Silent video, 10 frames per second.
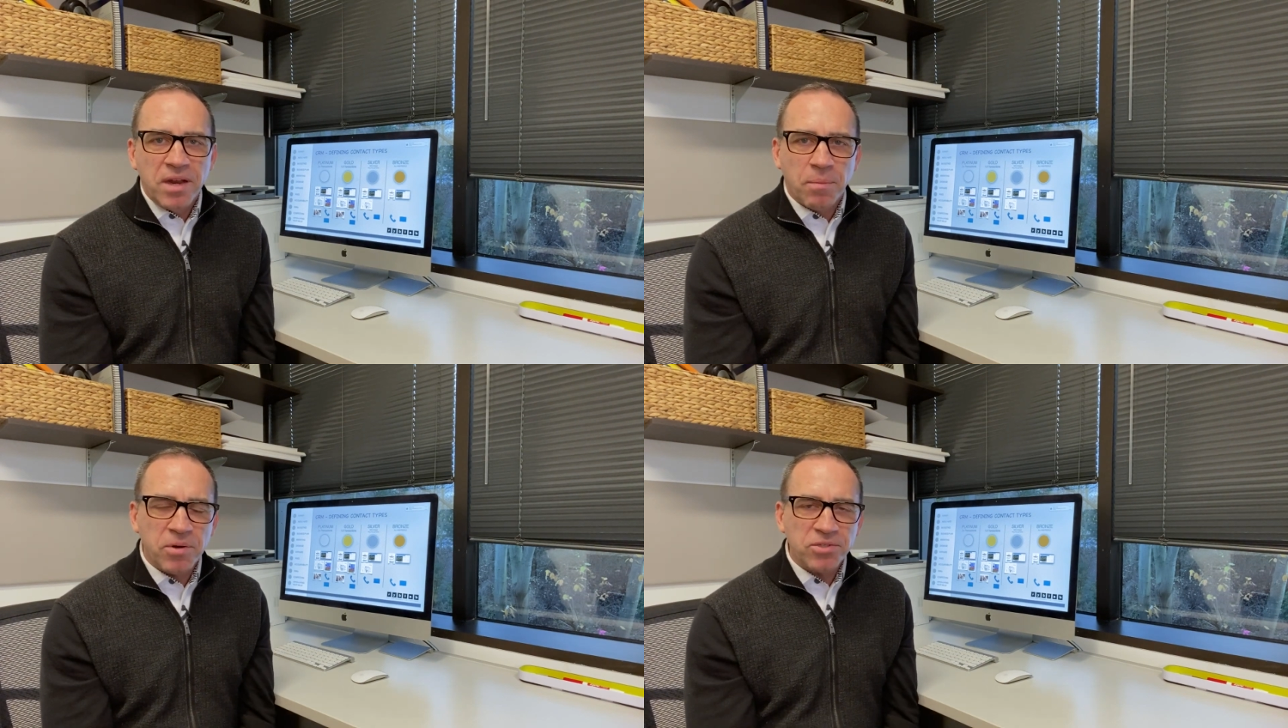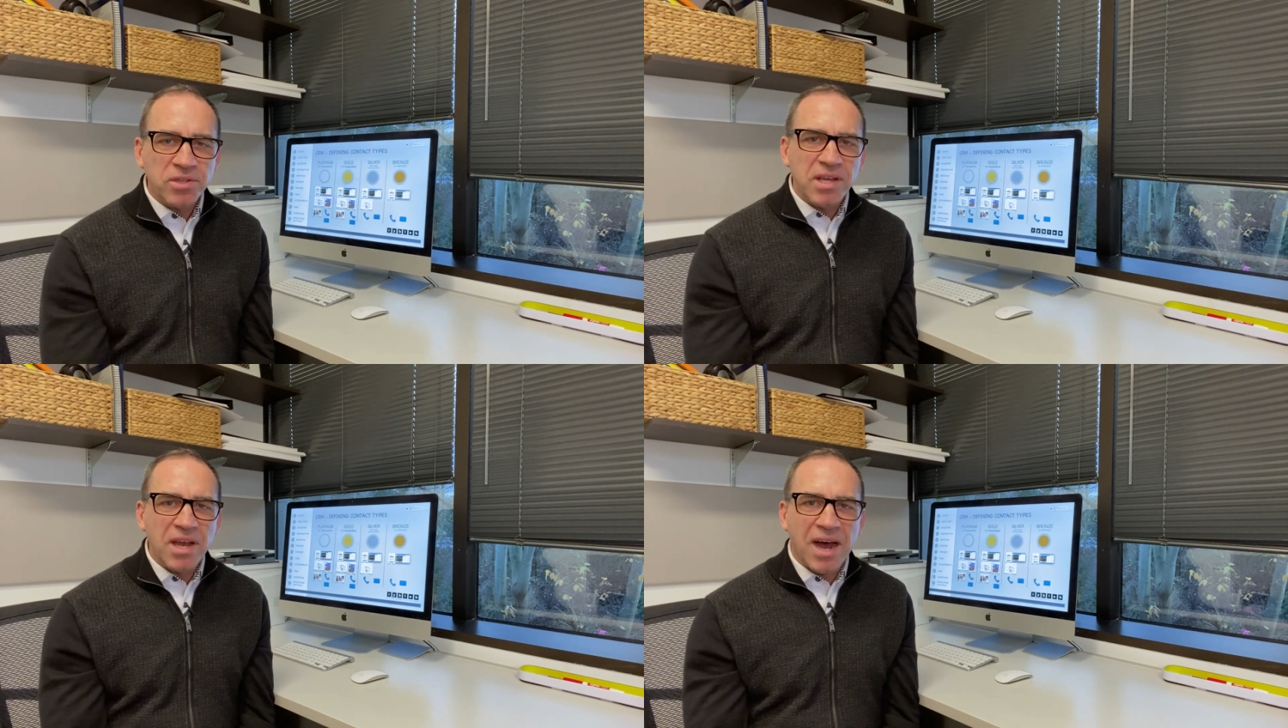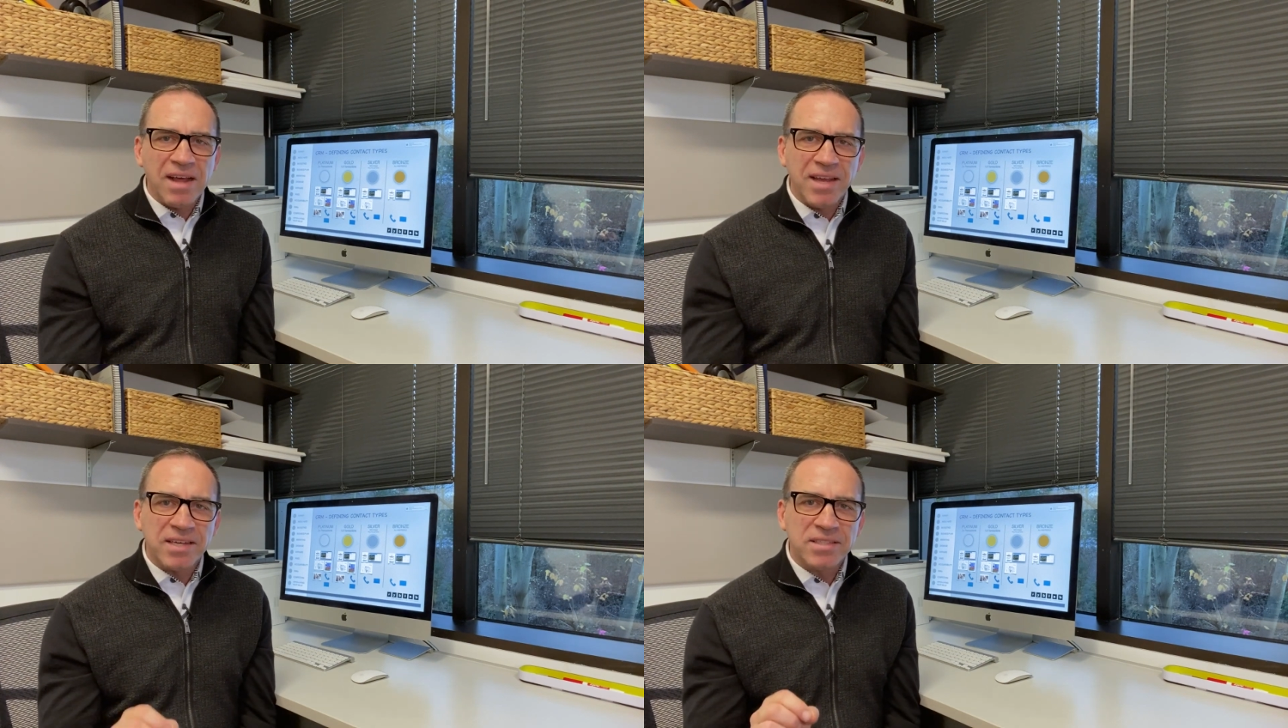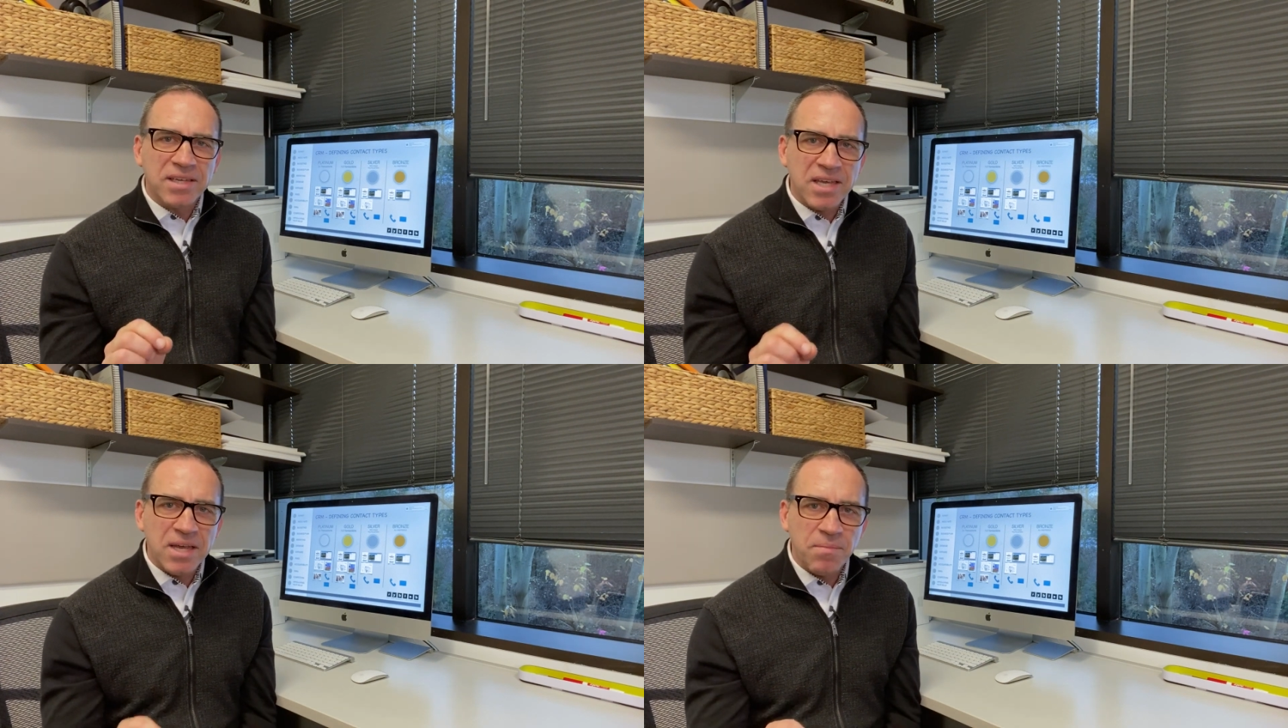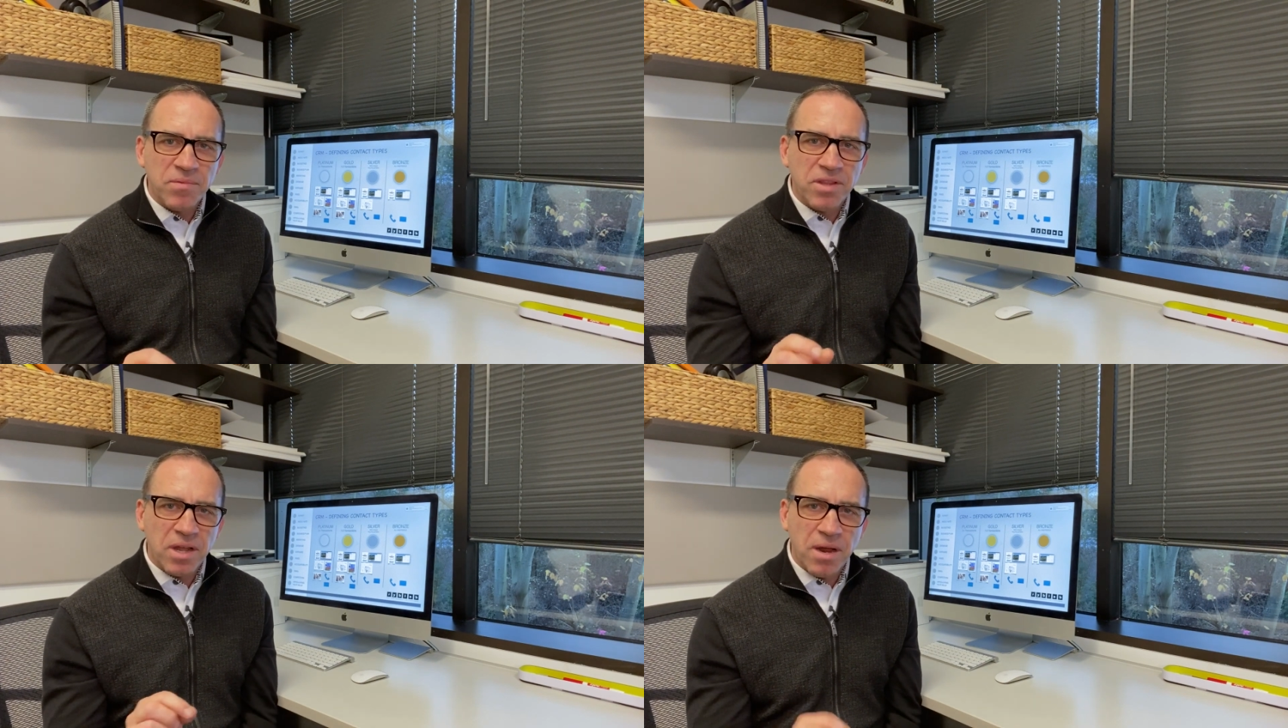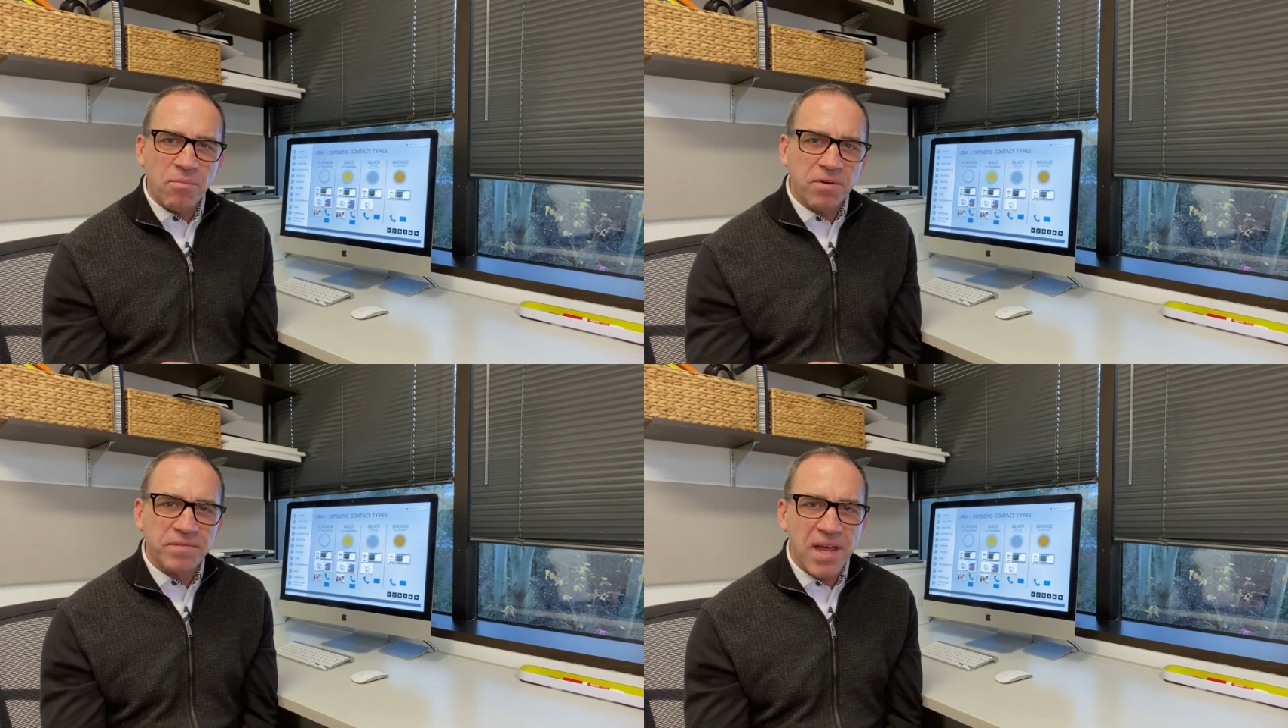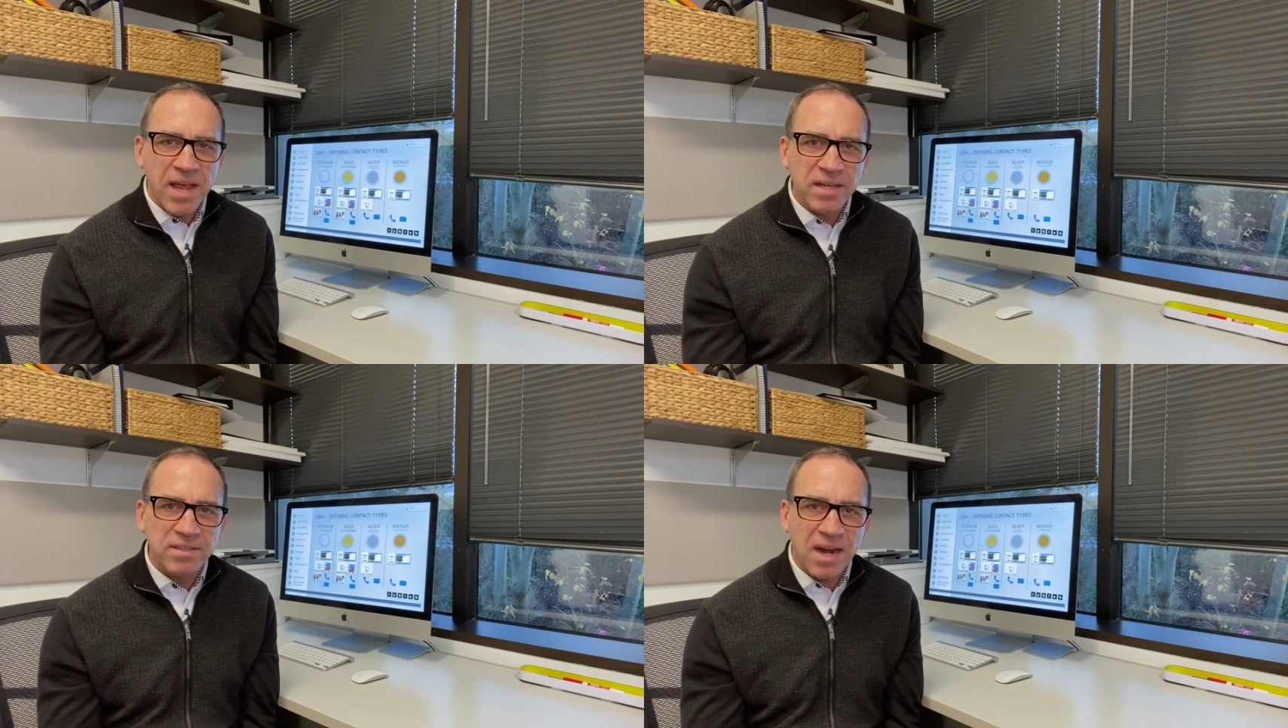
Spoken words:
Now, personally, I like to keep the number of tags